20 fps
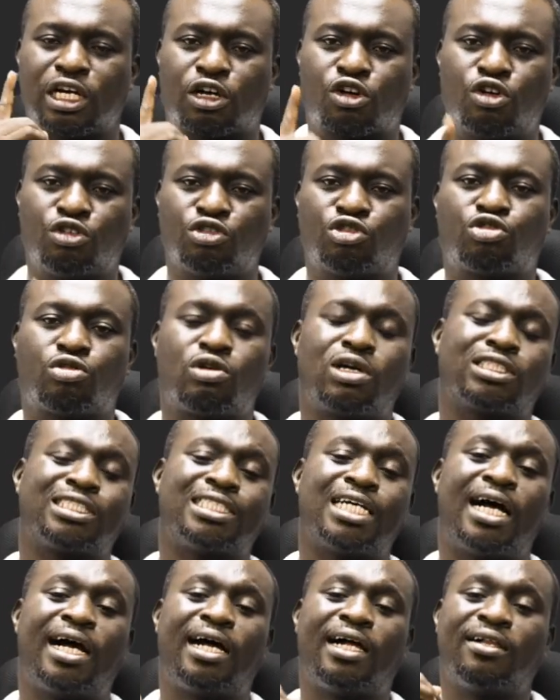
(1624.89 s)
The
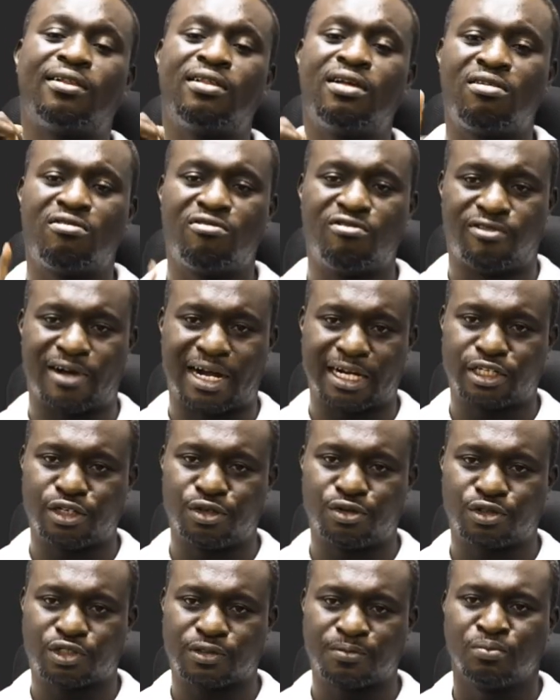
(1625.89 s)
contractile
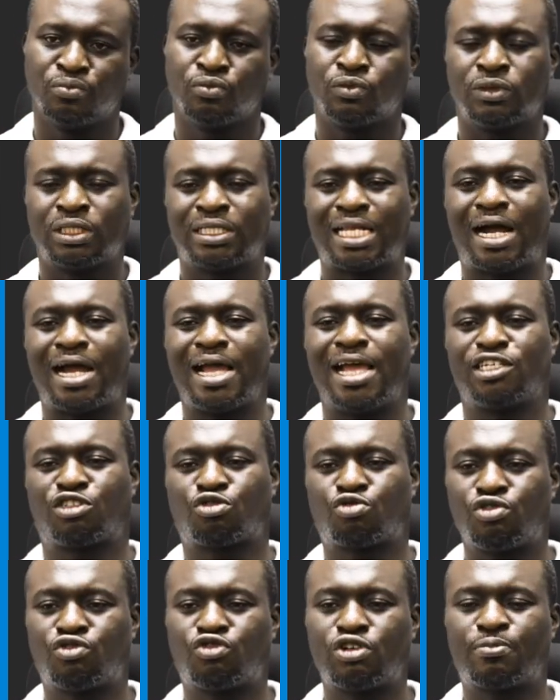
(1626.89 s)
vacuoles. Now,
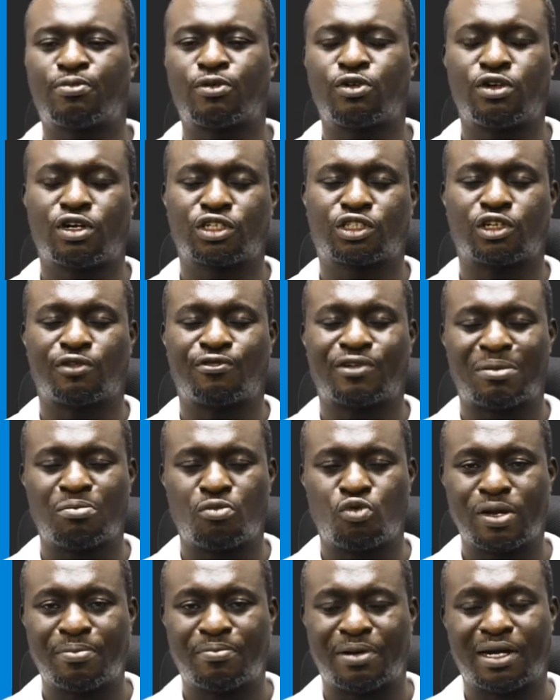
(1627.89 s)
excretory products of
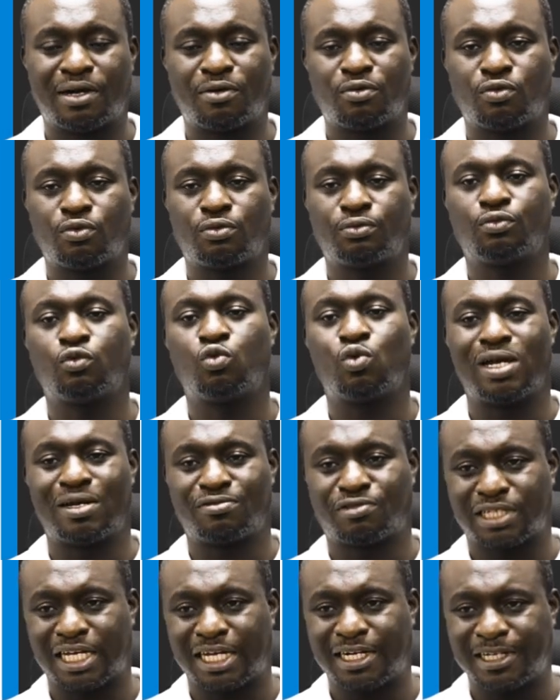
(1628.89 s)
amoeba, we
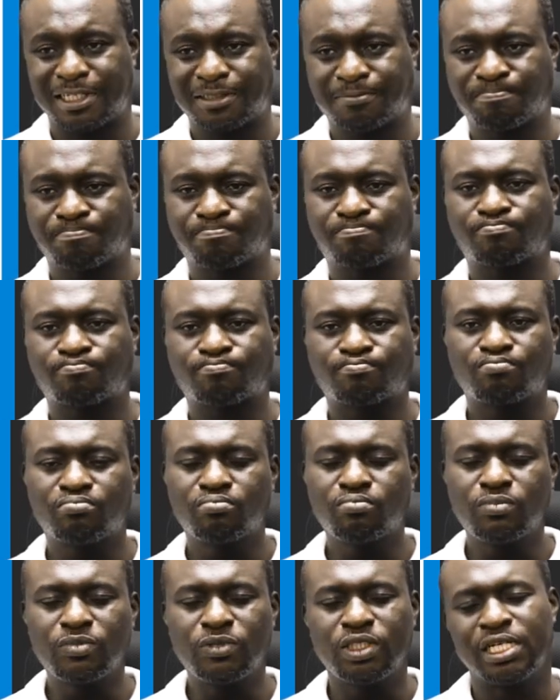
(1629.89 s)
have said it,
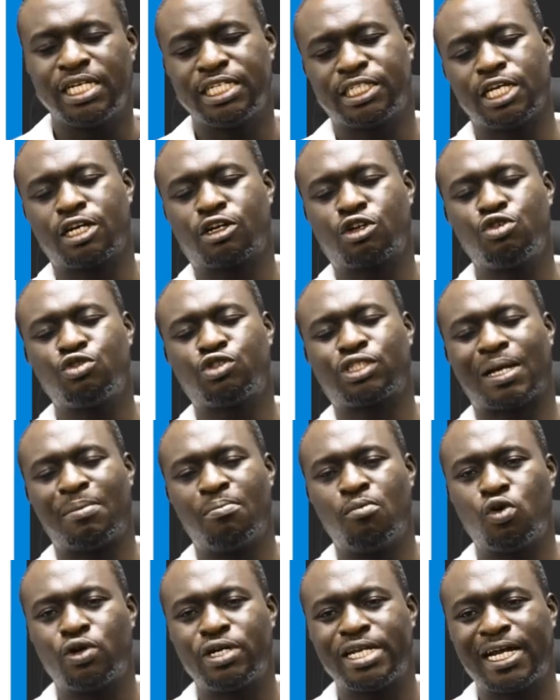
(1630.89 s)
it includes
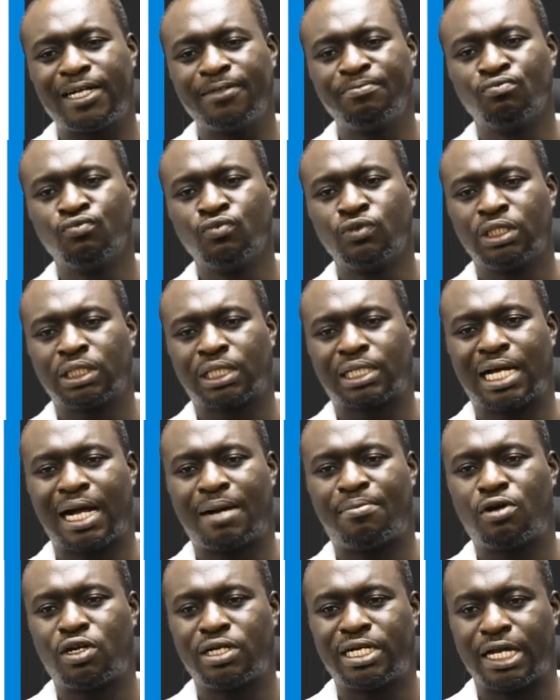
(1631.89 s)
ammonia,
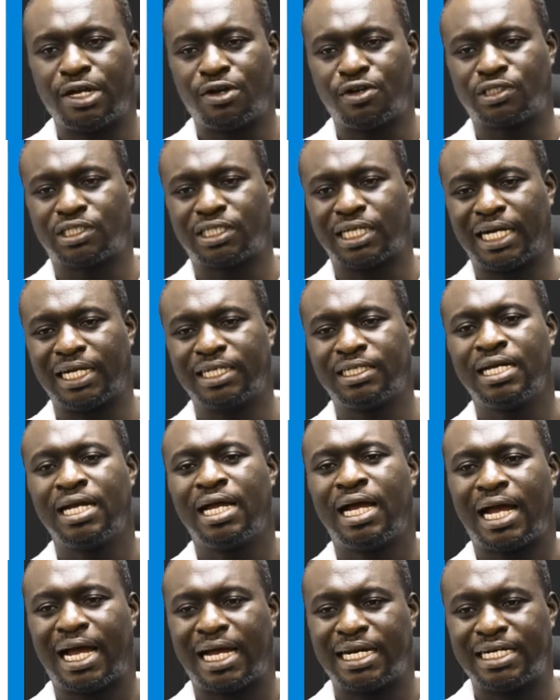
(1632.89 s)
carbon dioxide,
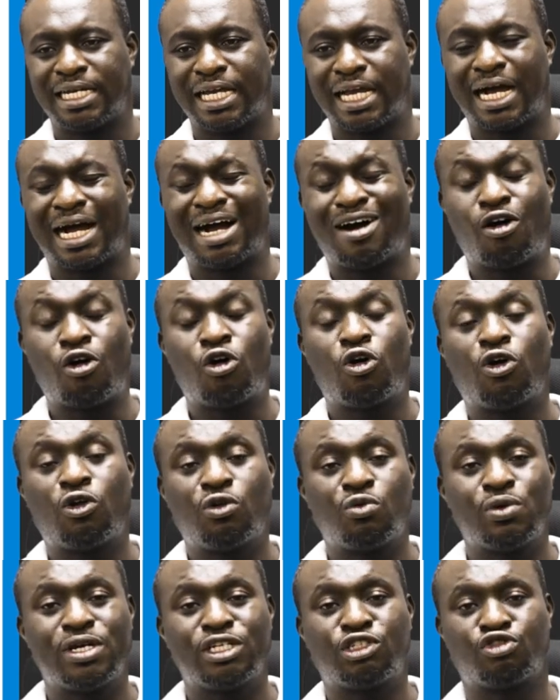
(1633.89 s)
and they are
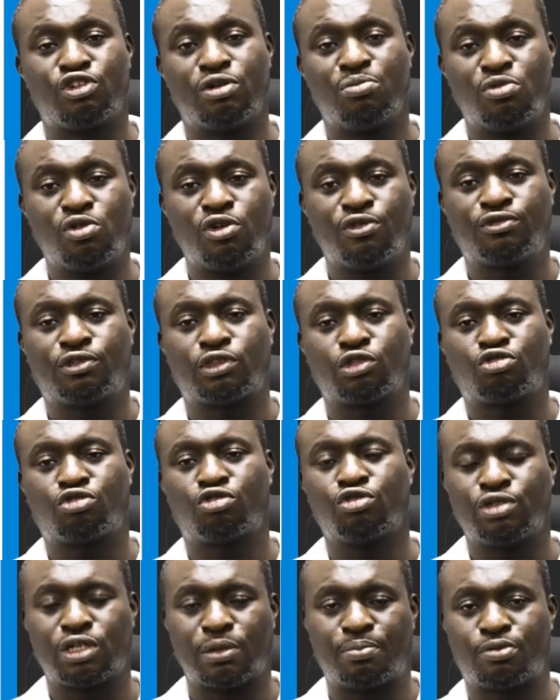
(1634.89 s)
always removed
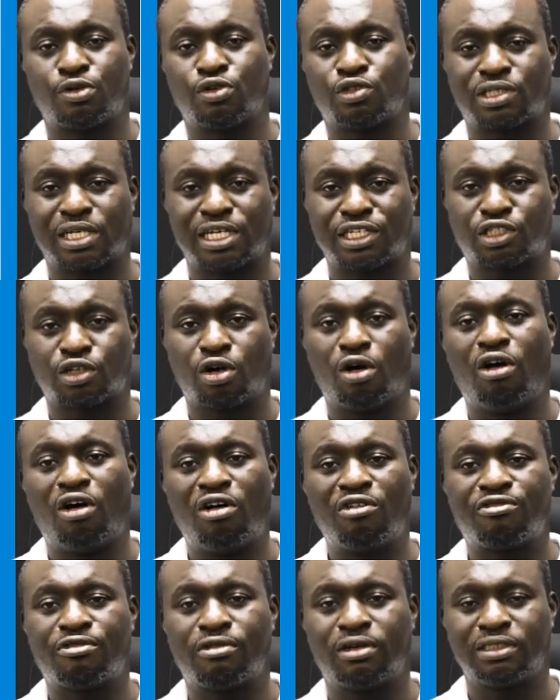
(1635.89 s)
through the process
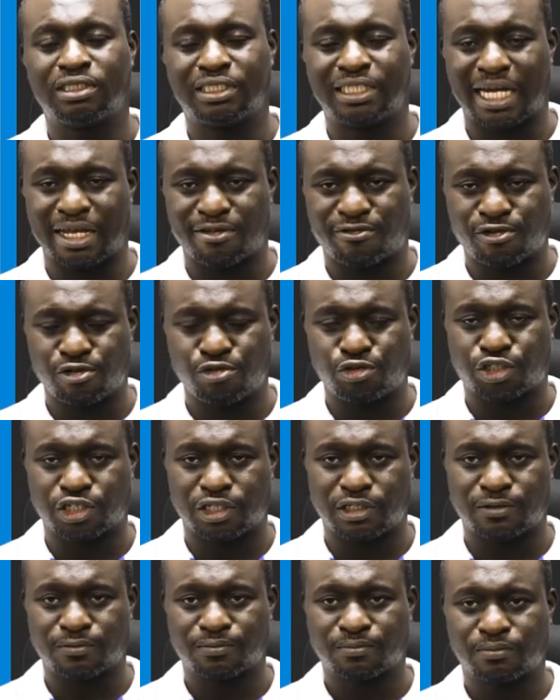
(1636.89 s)
of
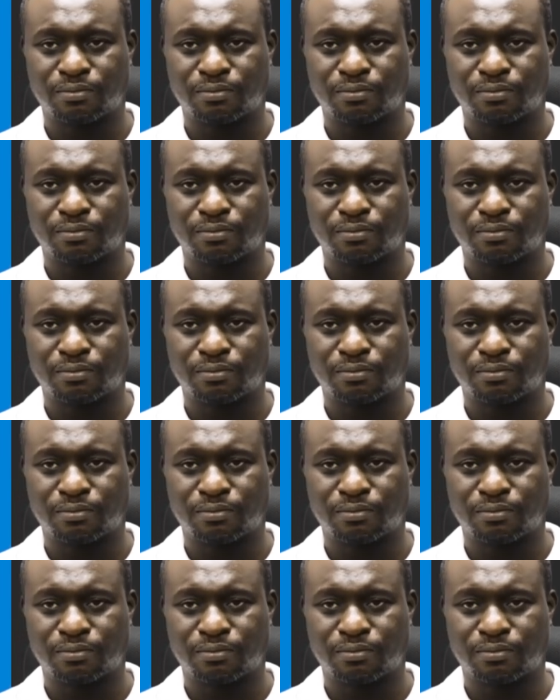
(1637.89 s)
diffusion.